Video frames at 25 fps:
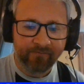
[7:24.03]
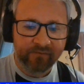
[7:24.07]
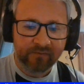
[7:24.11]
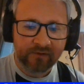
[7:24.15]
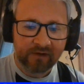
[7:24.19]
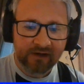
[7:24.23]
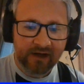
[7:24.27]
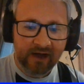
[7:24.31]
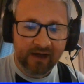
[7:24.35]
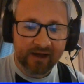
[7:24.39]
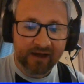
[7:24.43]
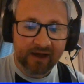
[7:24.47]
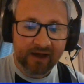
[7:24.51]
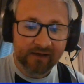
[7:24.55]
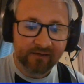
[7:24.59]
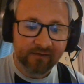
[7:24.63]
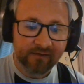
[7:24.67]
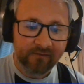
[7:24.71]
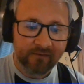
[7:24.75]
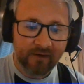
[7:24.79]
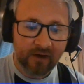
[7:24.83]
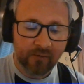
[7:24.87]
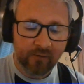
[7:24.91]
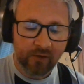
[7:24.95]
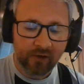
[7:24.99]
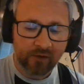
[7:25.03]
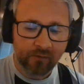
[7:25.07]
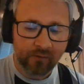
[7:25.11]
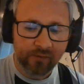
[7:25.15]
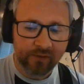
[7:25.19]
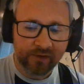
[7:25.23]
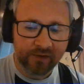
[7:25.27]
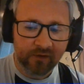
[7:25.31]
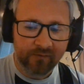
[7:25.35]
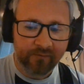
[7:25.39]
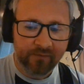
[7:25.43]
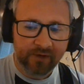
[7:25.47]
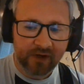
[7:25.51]
Yet again, that one will
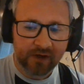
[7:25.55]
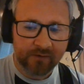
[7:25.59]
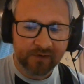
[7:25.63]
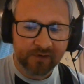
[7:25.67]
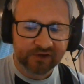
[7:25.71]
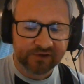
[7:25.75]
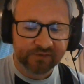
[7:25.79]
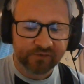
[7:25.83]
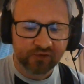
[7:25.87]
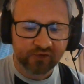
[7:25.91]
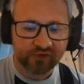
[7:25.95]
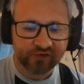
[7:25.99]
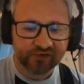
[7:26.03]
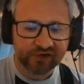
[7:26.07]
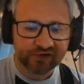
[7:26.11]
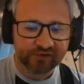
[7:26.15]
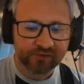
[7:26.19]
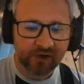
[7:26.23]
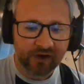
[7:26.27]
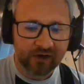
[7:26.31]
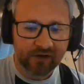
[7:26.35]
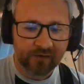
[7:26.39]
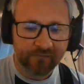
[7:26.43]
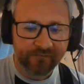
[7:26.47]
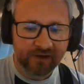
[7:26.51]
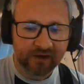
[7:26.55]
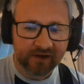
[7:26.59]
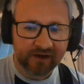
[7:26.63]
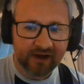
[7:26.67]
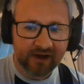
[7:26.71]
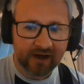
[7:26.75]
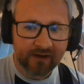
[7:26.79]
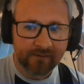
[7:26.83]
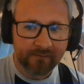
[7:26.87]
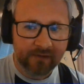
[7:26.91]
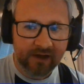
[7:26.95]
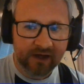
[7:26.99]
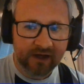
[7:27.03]
be on Premier Sports as well if you
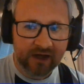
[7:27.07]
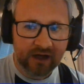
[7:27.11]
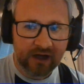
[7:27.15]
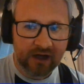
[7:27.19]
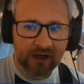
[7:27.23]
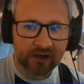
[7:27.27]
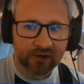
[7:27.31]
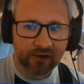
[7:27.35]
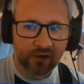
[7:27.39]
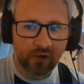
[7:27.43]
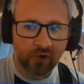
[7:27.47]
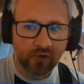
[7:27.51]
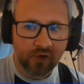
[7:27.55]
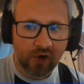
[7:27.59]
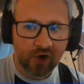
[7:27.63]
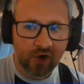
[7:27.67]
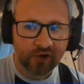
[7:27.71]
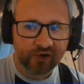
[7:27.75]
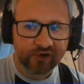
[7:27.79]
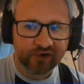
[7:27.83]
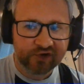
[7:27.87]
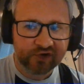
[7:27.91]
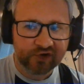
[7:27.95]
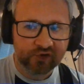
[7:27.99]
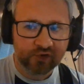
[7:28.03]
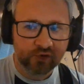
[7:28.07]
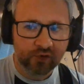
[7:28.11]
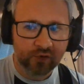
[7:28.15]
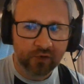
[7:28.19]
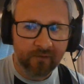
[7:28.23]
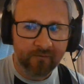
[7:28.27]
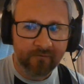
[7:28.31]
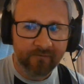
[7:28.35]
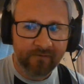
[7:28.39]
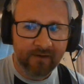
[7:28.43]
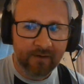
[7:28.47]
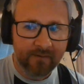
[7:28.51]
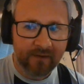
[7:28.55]
can't make it along to
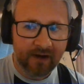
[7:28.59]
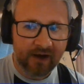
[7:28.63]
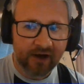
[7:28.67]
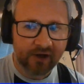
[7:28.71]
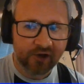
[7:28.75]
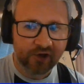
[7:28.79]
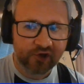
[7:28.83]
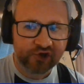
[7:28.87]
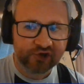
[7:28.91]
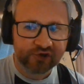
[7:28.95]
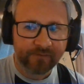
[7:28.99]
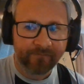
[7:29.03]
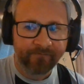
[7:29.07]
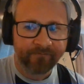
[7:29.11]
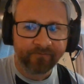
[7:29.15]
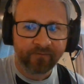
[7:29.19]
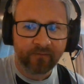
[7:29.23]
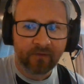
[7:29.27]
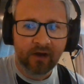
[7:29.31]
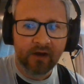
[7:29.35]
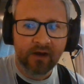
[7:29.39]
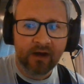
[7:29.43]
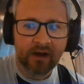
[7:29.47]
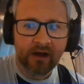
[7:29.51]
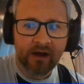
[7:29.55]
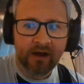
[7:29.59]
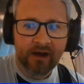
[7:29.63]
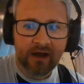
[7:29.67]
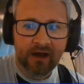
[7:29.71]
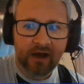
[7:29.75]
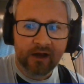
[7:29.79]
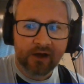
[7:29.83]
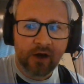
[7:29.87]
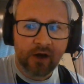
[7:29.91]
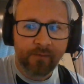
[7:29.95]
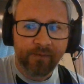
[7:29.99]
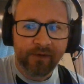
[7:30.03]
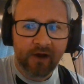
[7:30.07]
the match.
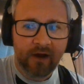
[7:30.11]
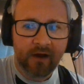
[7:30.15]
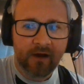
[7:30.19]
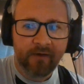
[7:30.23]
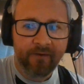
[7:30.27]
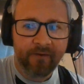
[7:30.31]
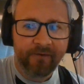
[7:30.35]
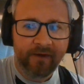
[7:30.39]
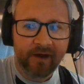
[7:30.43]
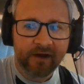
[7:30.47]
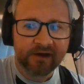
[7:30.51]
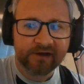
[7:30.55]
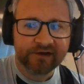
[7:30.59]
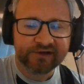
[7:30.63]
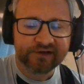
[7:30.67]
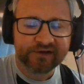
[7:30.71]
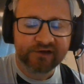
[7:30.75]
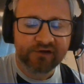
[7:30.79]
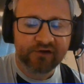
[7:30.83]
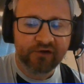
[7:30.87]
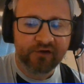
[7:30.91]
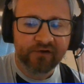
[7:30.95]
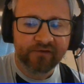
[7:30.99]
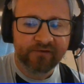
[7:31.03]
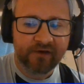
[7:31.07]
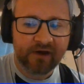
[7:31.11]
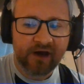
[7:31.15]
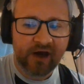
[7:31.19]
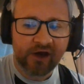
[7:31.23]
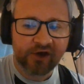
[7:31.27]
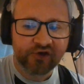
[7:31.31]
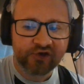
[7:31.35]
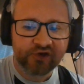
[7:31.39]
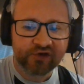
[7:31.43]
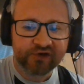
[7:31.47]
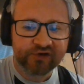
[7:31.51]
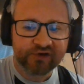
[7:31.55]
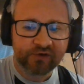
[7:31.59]
A couple of things to
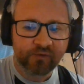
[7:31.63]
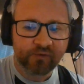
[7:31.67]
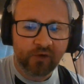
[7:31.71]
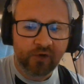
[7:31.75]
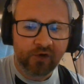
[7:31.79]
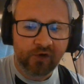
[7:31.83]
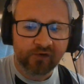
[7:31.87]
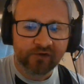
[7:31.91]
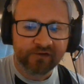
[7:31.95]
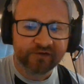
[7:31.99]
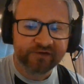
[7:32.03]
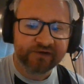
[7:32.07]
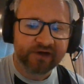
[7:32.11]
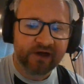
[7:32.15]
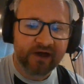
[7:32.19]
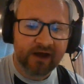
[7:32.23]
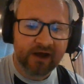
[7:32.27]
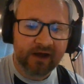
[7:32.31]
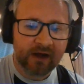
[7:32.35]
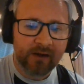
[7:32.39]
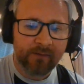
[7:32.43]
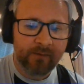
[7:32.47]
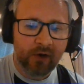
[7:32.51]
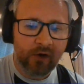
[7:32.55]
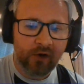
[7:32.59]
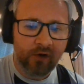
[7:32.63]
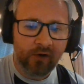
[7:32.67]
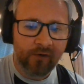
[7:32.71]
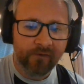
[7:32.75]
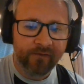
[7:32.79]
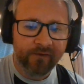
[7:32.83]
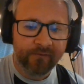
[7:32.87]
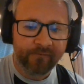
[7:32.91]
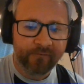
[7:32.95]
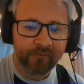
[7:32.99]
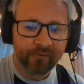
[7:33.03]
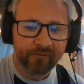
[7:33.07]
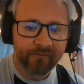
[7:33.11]
direct you towards on
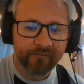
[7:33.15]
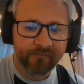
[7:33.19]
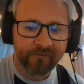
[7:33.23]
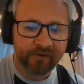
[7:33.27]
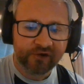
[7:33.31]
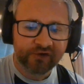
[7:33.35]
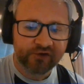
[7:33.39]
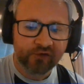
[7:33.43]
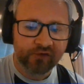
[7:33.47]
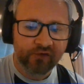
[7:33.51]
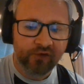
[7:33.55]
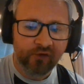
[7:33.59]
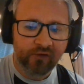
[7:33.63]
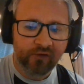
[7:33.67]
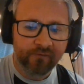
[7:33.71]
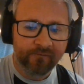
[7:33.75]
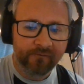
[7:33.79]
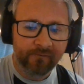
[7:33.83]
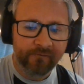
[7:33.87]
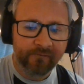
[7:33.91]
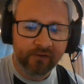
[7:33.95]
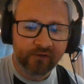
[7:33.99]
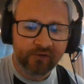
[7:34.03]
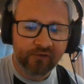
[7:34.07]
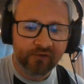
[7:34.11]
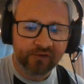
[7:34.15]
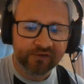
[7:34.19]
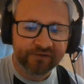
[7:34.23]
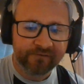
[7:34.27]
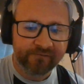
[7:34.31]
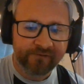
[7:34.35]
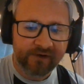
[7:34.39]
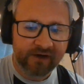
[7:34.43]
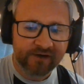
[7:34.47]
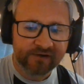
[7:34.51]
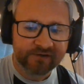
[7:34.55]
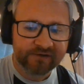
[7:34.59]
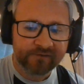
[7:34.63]
the fourth official over the course of
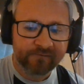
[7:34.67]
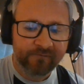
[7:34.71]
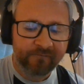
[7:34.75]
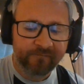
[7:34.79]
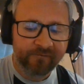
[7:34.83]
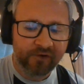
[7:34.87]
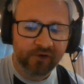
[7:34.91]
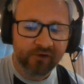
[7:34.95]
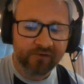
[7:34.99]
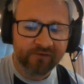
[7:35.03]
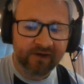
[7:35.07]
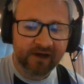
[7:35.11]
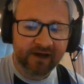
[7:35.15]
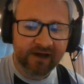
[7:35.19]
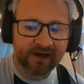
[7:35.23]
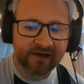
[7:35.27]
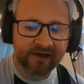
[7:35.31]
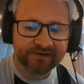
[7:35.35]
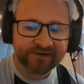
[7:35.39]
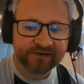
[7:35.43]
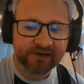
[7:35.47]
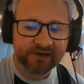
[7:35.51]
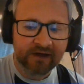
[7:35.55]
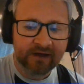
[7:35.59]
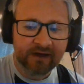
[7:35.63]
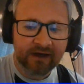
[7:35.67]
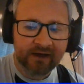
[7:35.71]
the next few days.